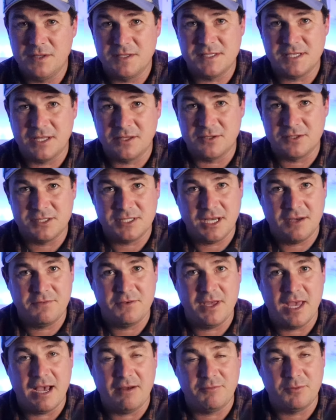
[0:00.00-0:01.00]
this other stuff
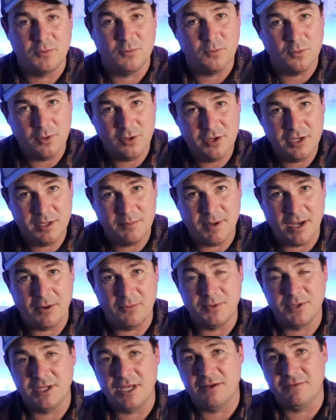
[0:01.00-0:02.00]
you have to worry about
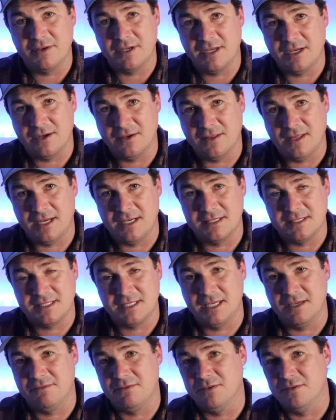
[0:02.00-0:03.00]
when you have a Carolina
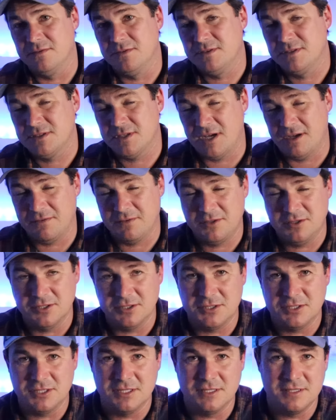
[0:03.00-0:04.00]
Skiff of soft
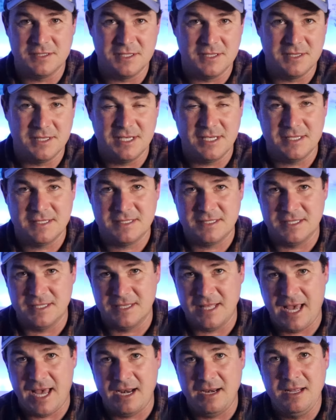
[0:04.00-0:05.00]
cushions and this
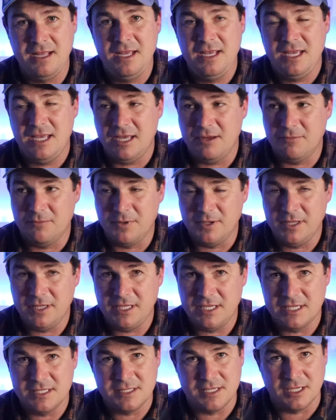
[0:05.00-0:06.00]
and that. It
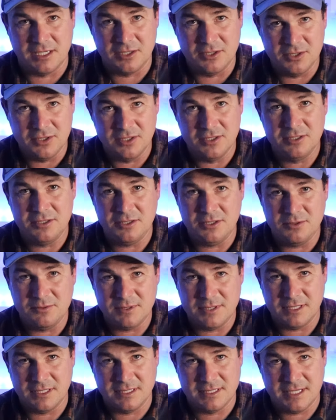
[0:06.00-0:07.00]
really is a good
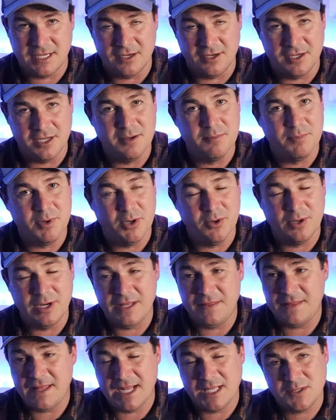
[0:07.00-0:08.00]
utilitarian boat.
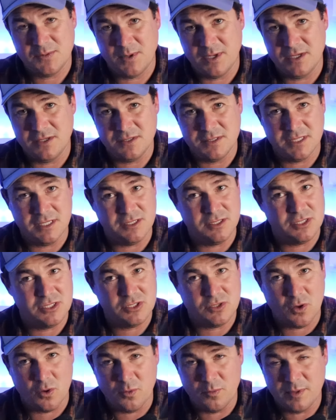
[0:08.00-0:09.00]
And that's why you see
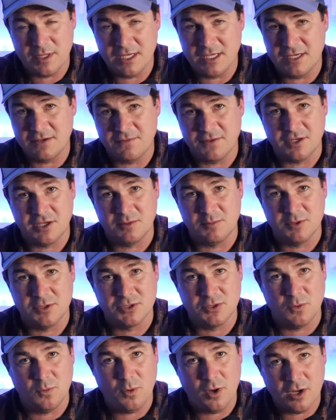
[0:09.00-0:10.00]
so many different
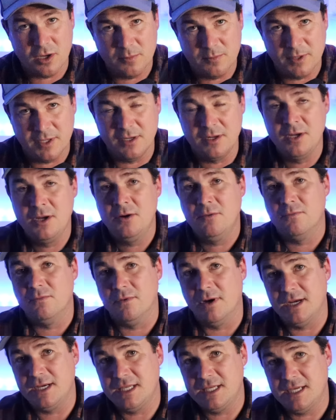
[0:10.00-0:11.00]
commercial watermen
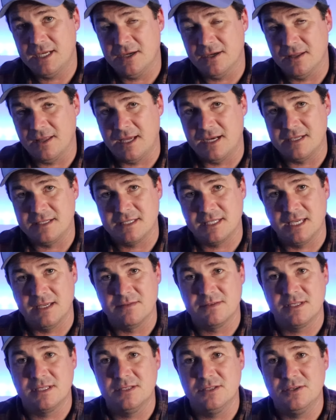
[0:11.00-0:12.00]
running Carolina
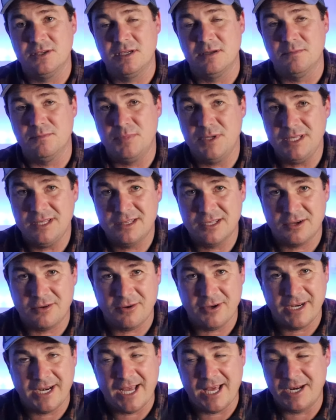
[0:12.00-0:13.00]
Skiffs, because you can beat the
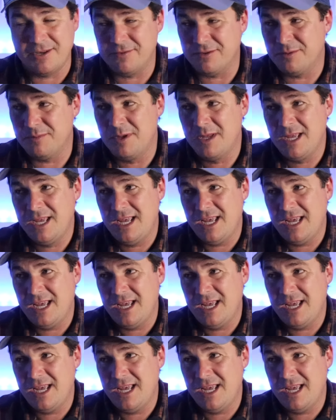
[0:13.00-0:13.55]
crud out of them.